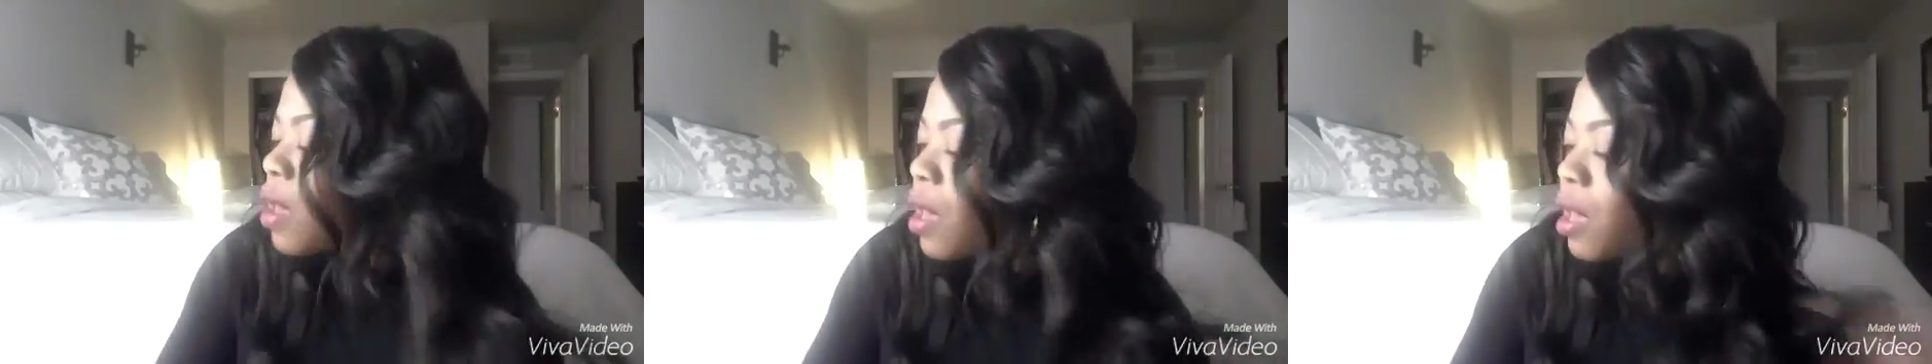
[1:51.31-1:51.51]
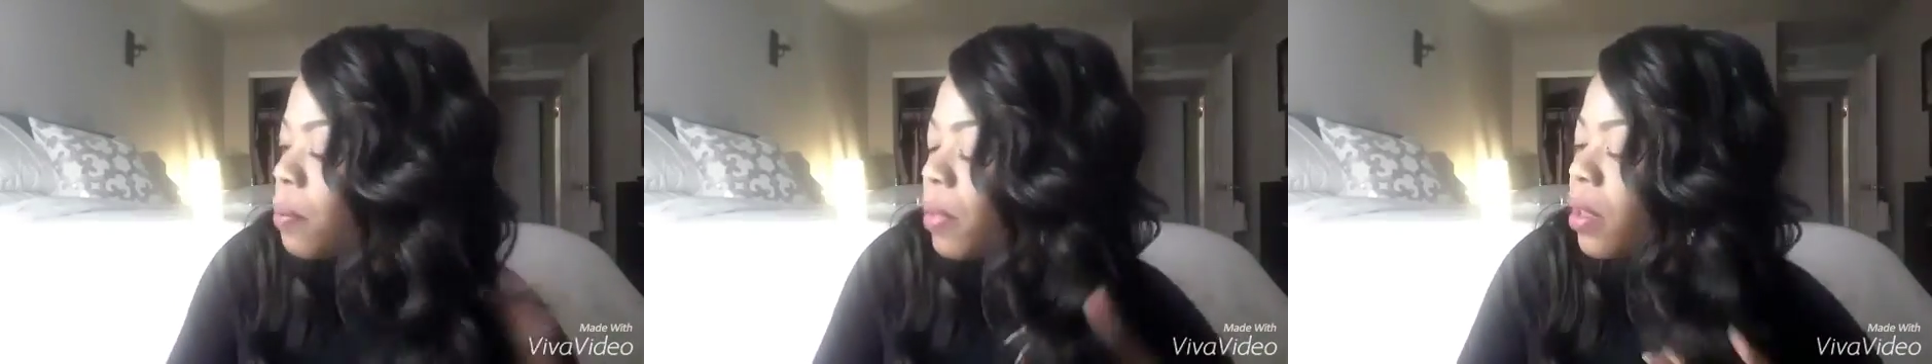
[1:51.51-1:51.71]

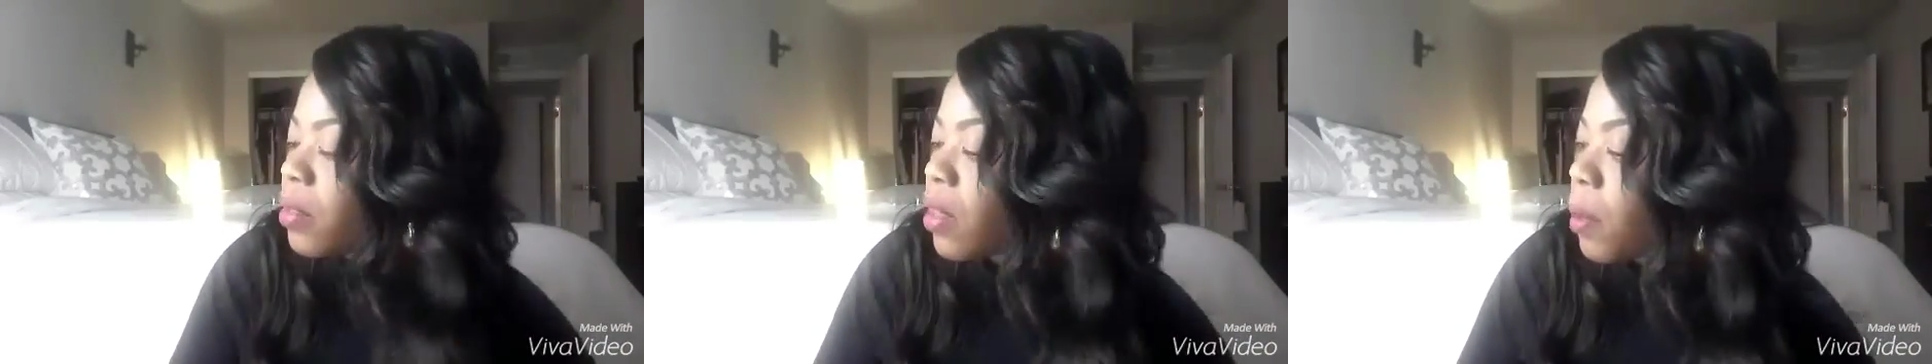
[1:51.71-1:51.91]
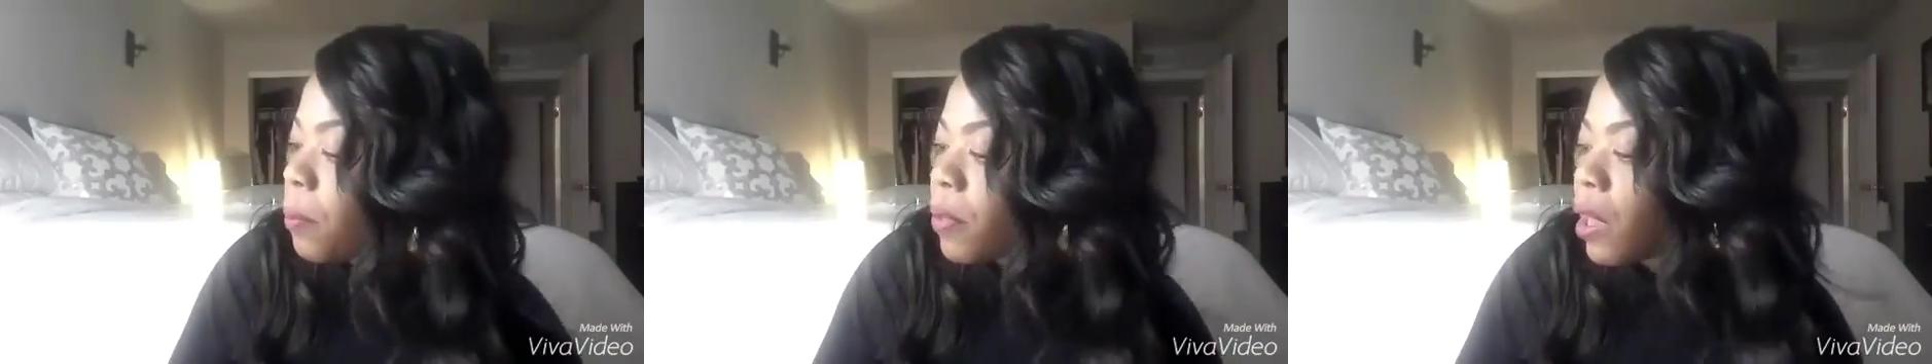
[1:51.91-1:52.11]
um,
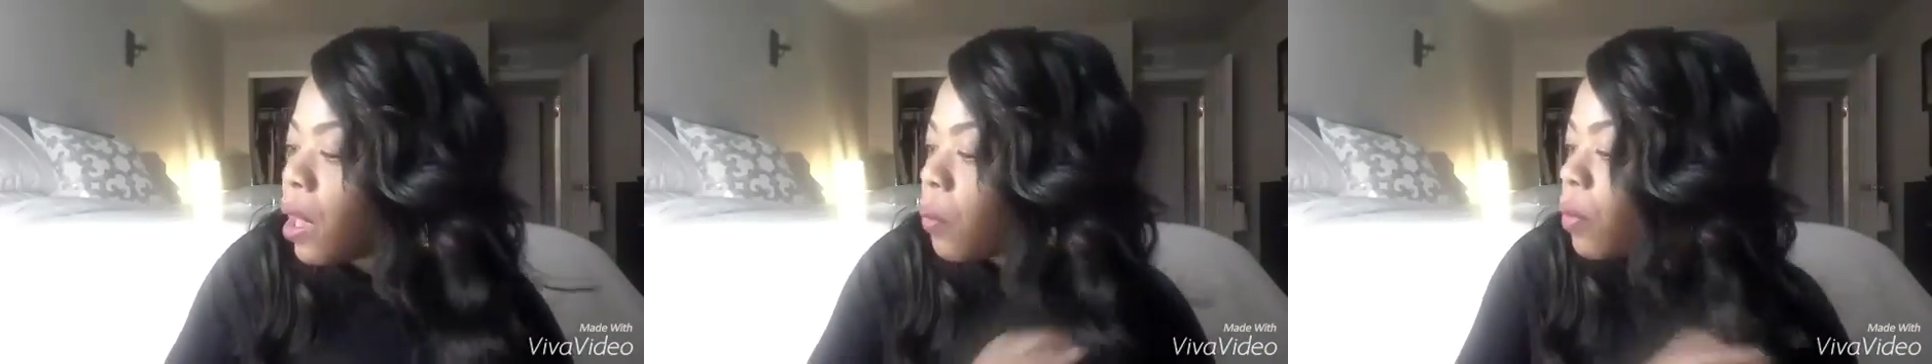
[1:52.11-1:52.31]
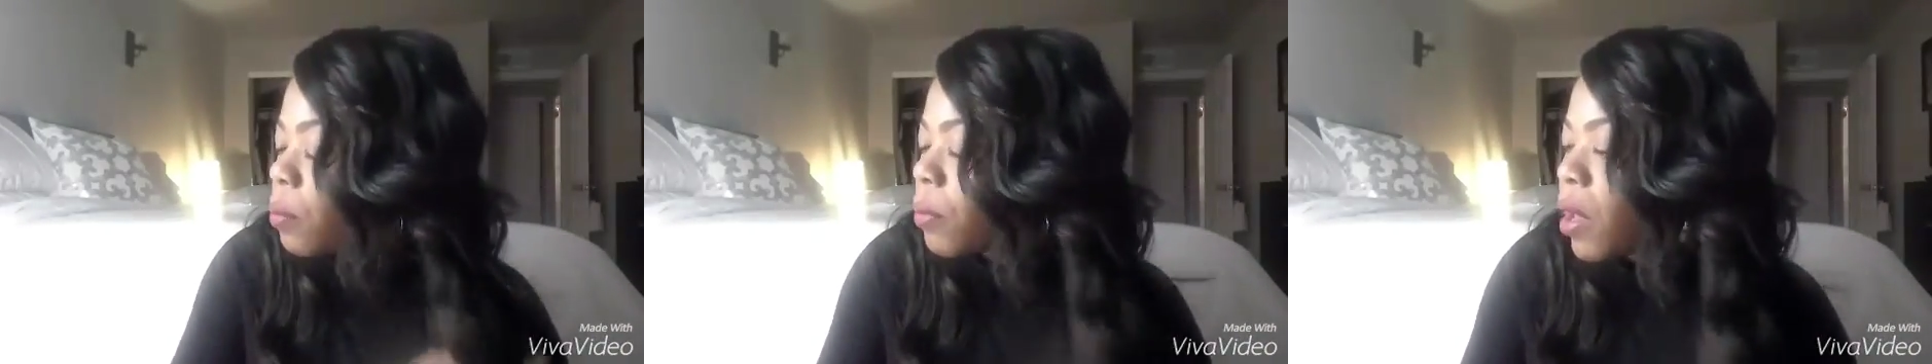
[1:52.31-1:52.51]
because I
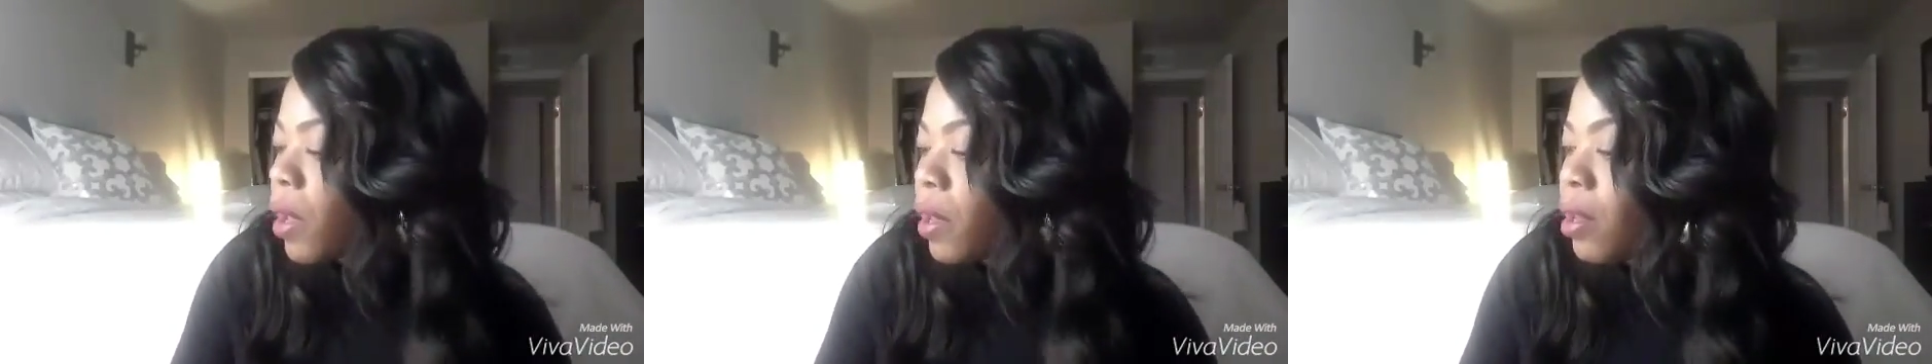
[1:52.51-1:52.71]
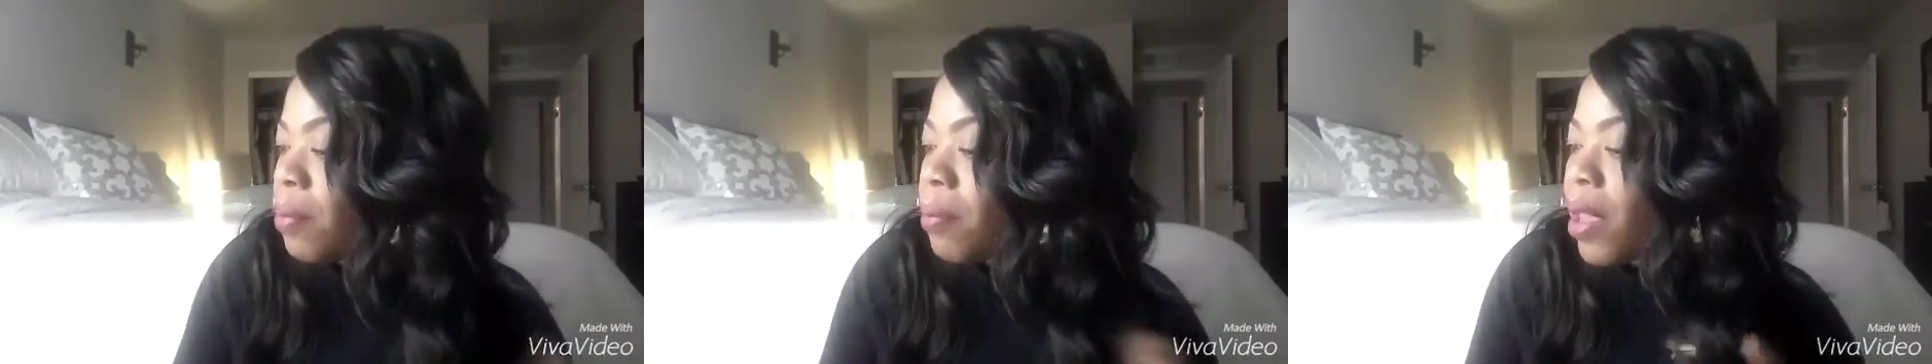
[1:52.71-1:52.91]
played with
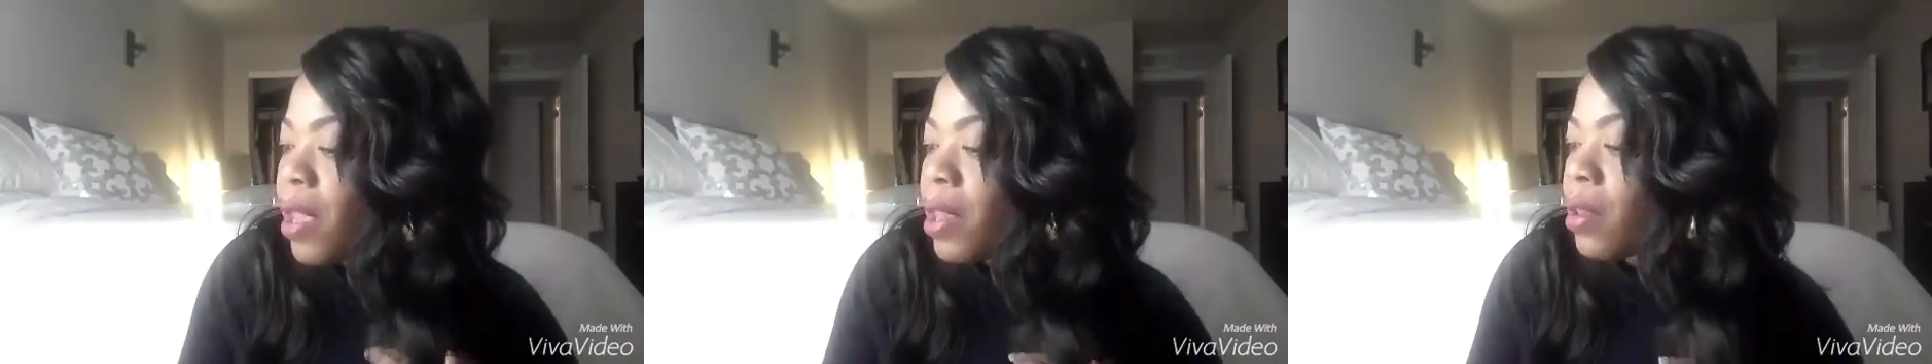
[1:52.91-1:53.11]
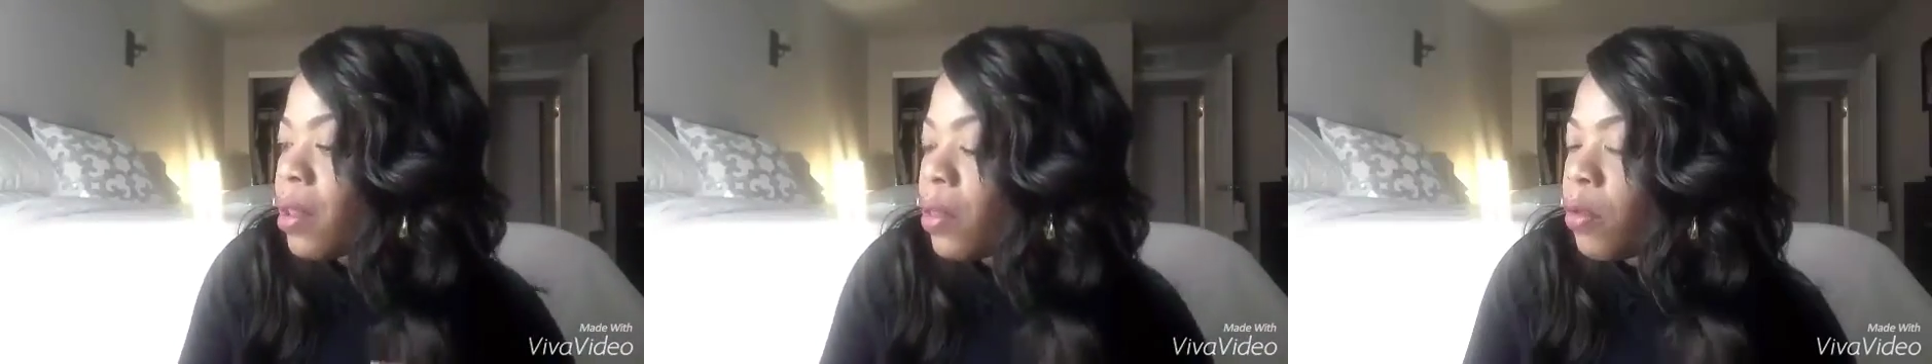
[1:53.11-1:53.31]
mine and
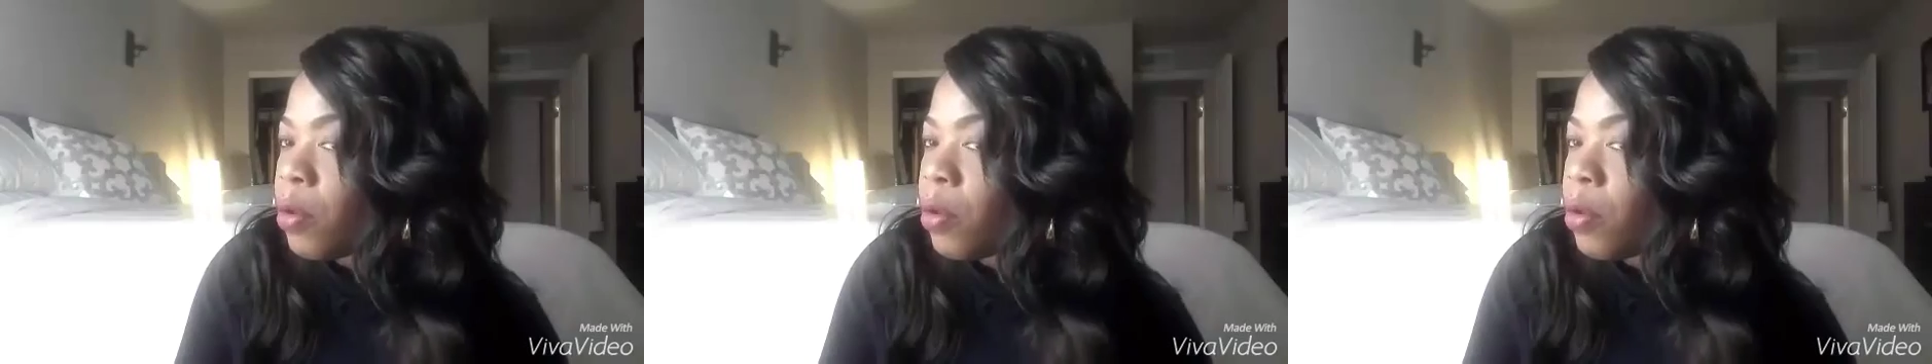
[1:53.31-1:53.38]
made it a